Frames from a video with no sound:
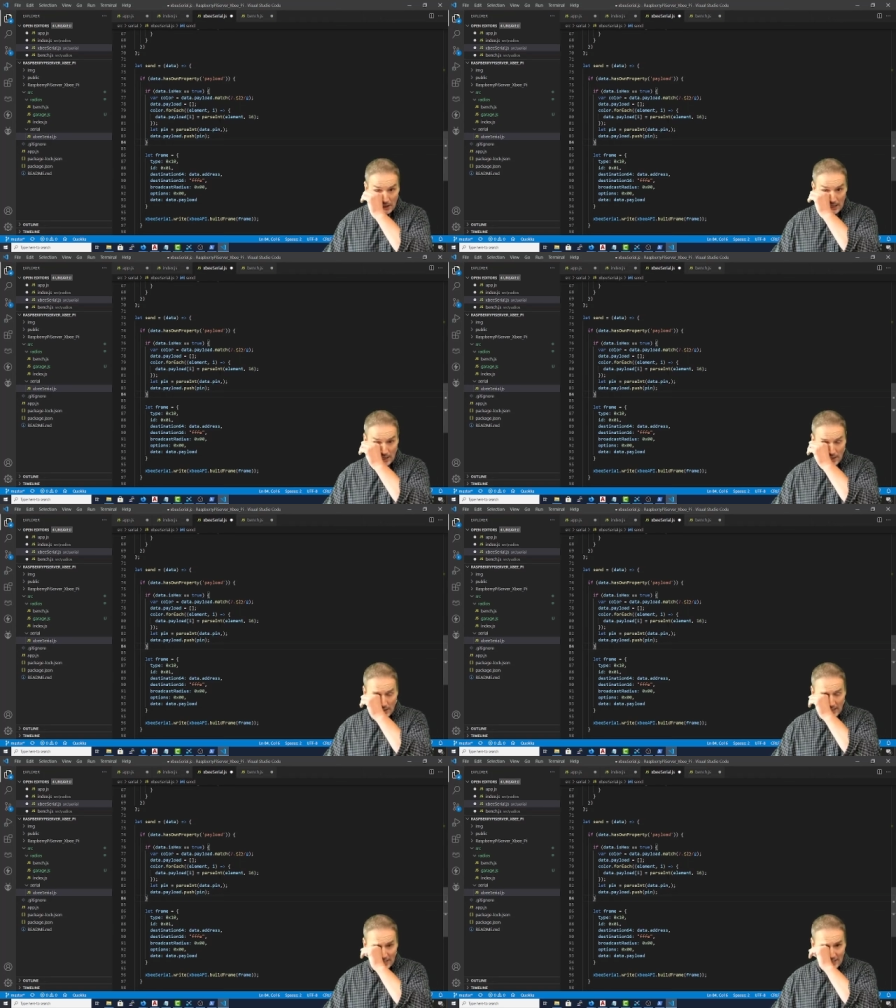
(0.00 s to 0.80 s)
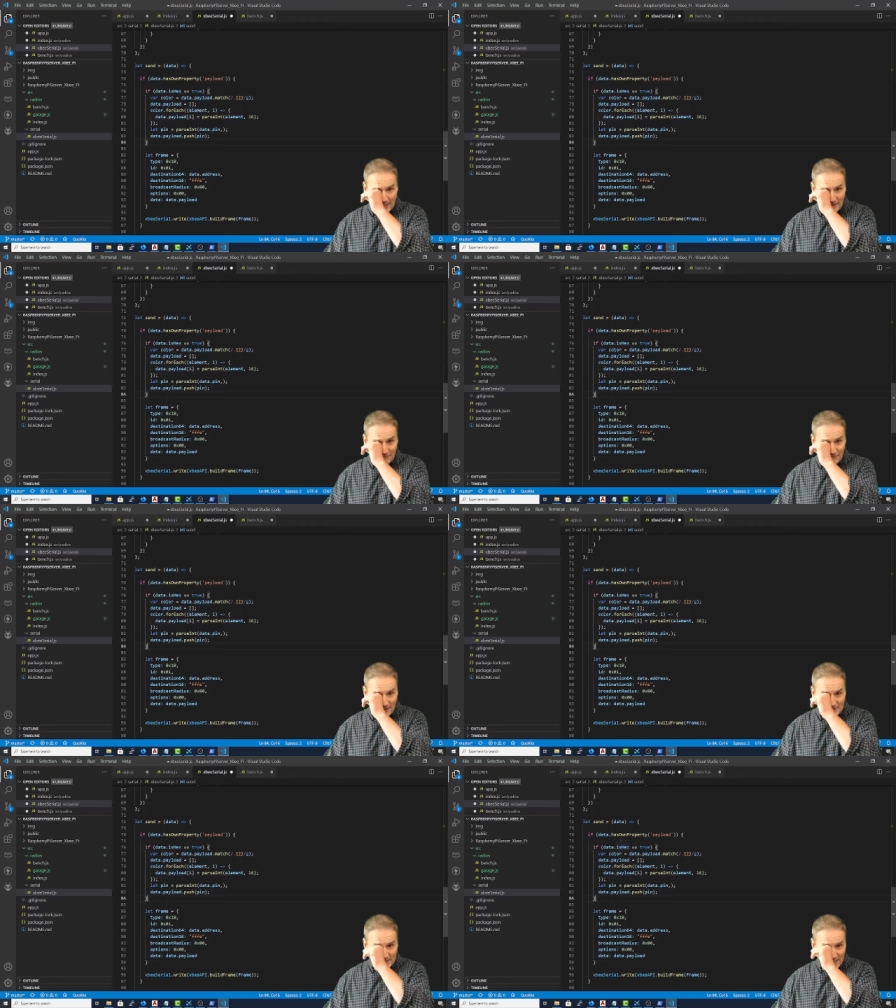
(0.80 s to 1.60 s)
And if
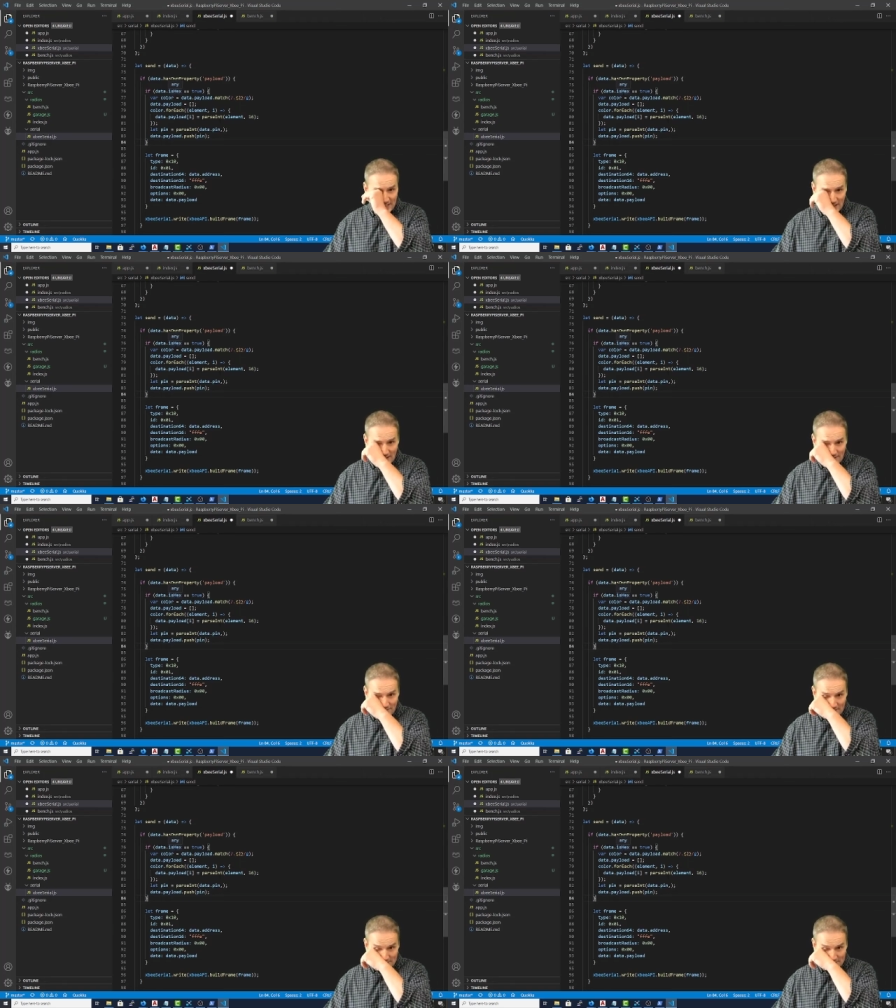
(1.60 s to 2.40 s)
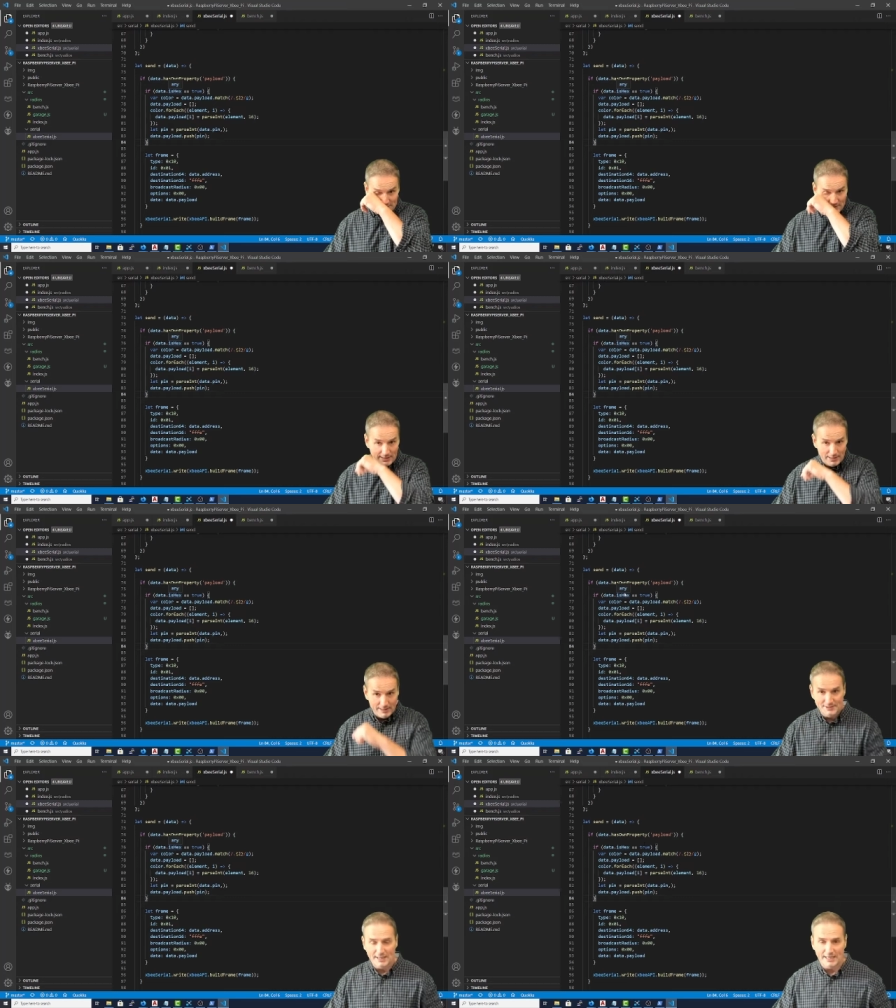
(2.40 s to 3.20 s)
there's the
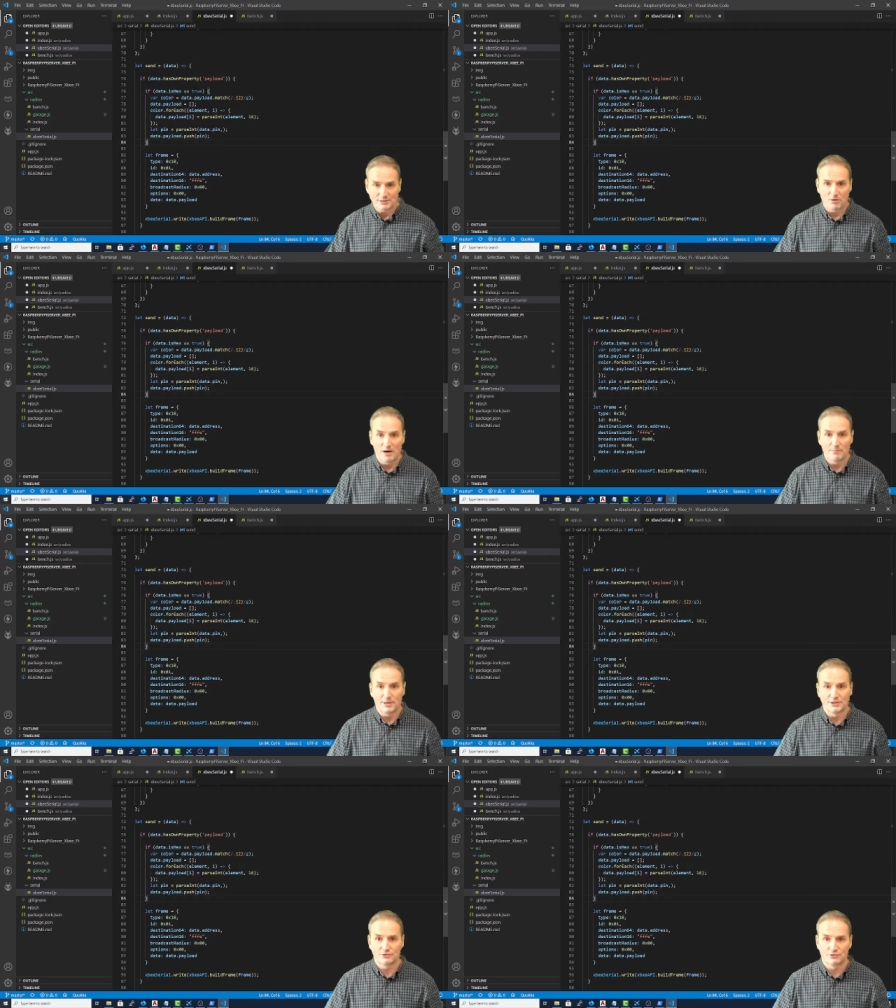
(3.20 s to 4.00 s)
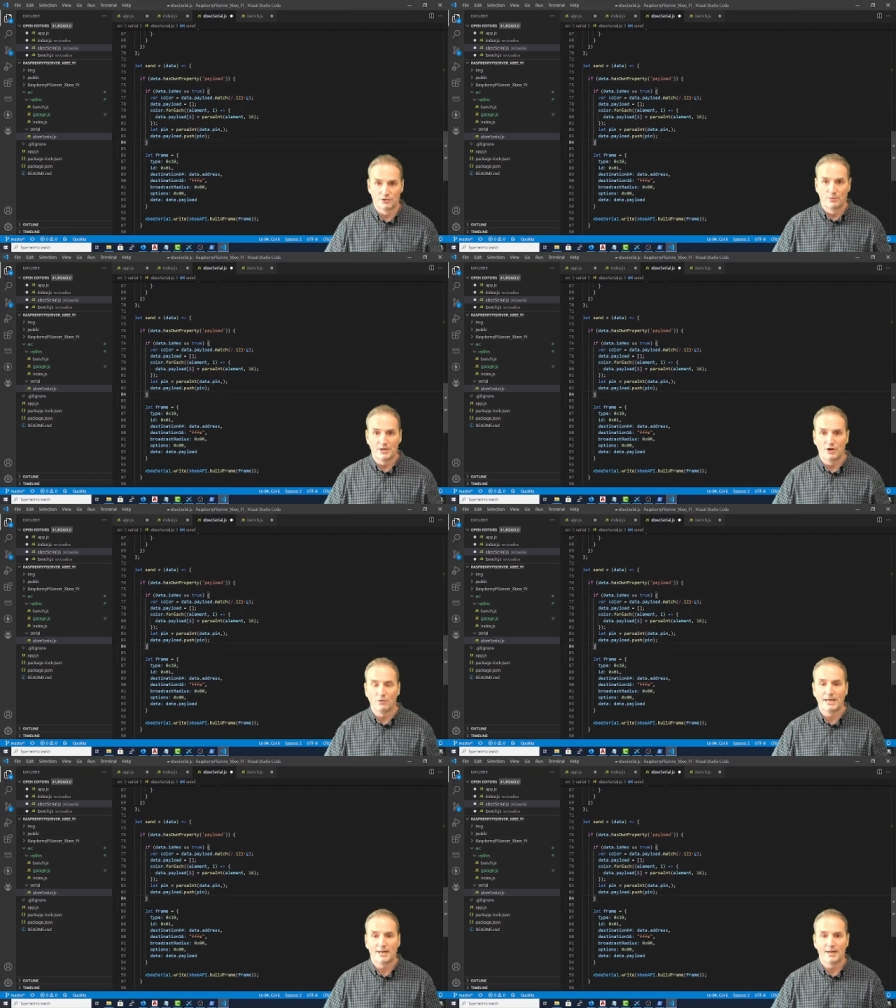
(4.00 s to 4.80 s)
is hex property is true, we know
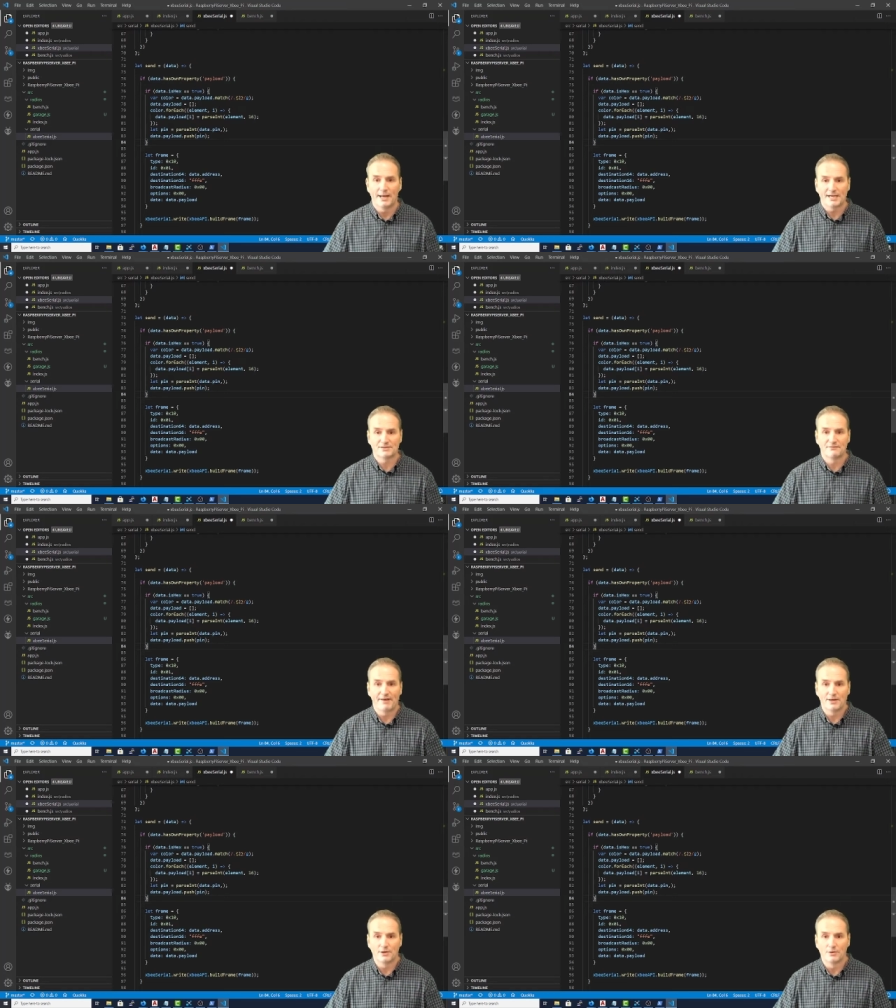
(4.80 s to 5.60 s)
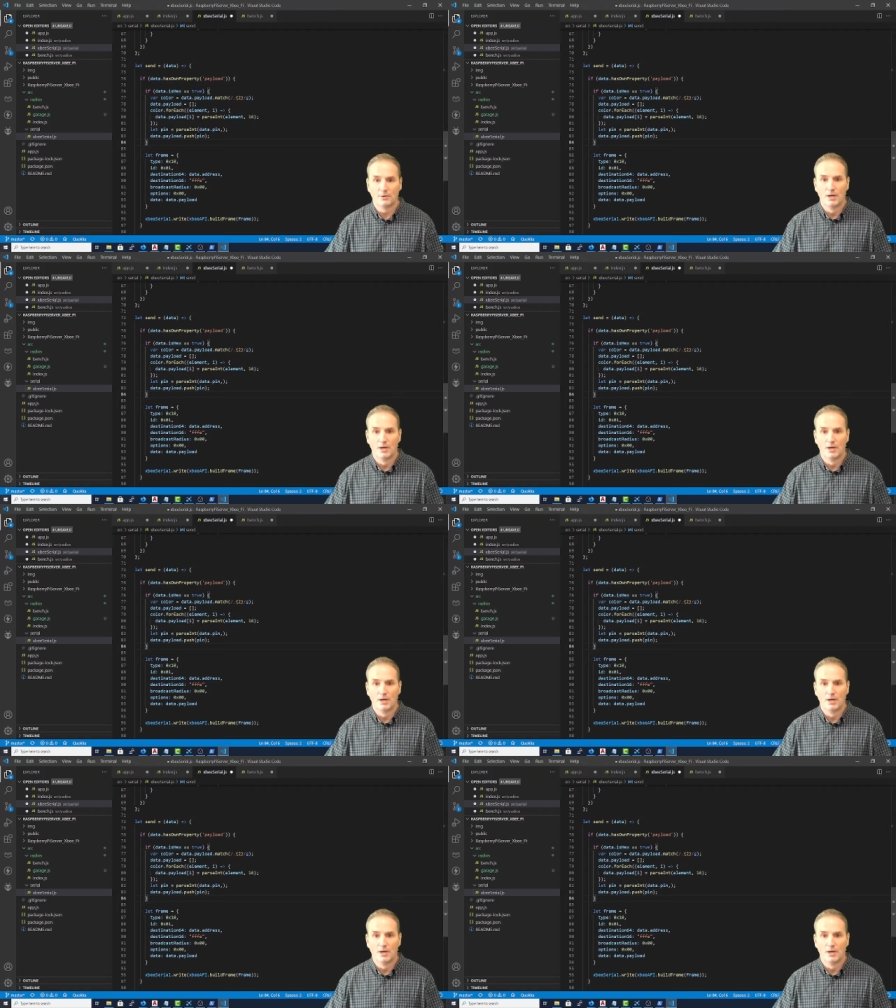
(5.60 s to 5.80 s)
we get a hex value.